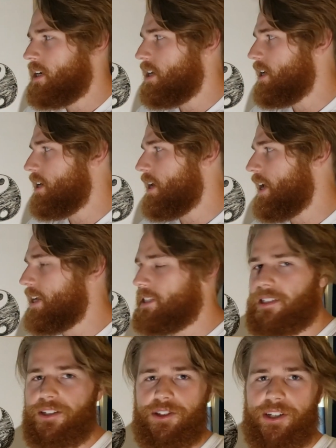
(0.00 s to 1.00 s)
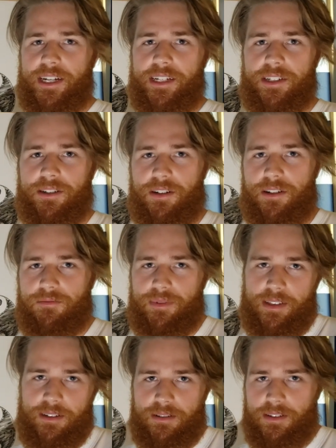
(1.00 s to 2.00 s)
NTJs and all
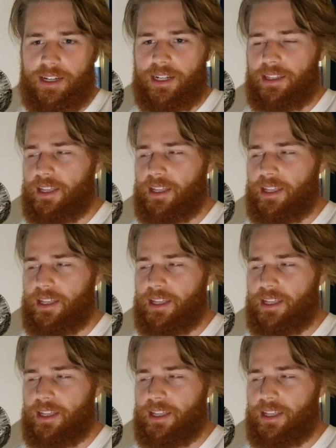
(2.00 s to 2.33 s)
with their they